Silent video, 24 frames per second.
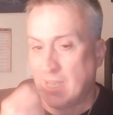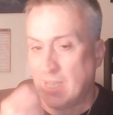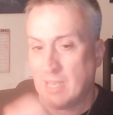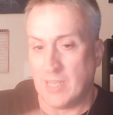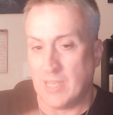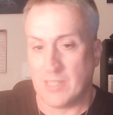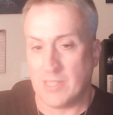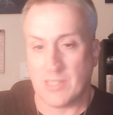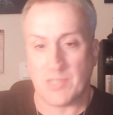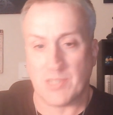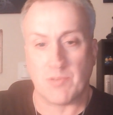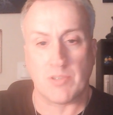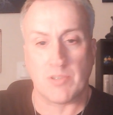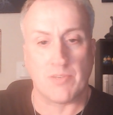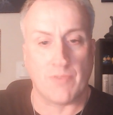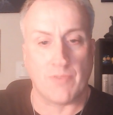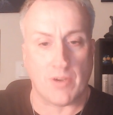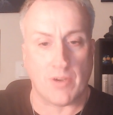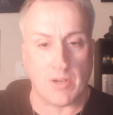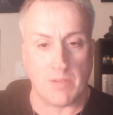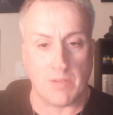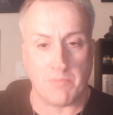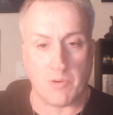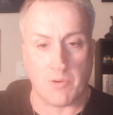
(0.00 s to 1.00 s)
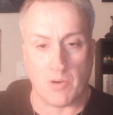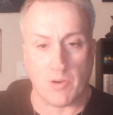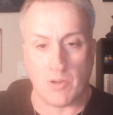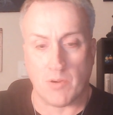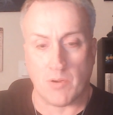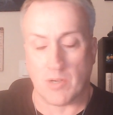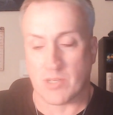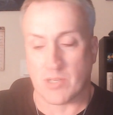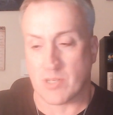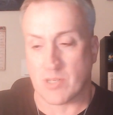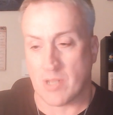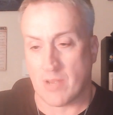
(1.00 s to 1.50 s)
And this was a very important
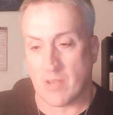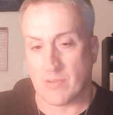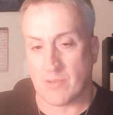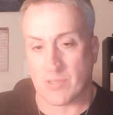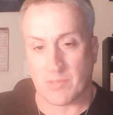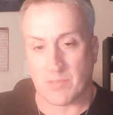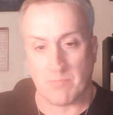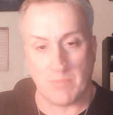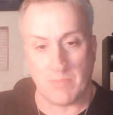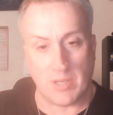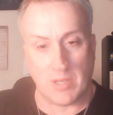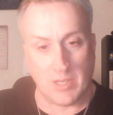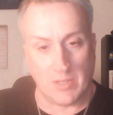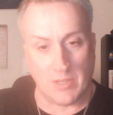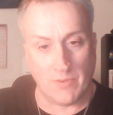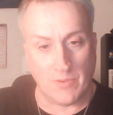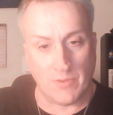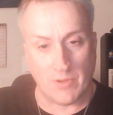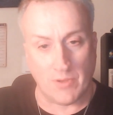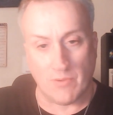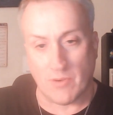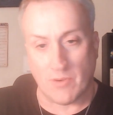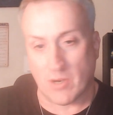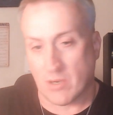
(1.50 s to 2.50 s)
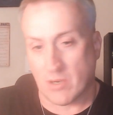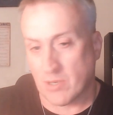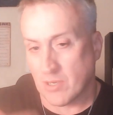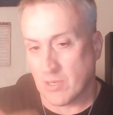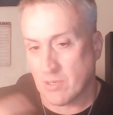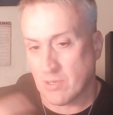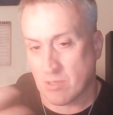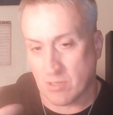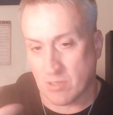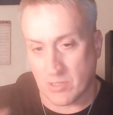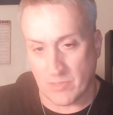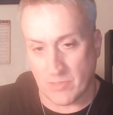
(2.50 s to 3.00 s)
question. As many of you have already
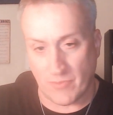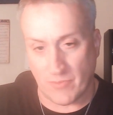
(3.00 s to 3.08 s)
heard,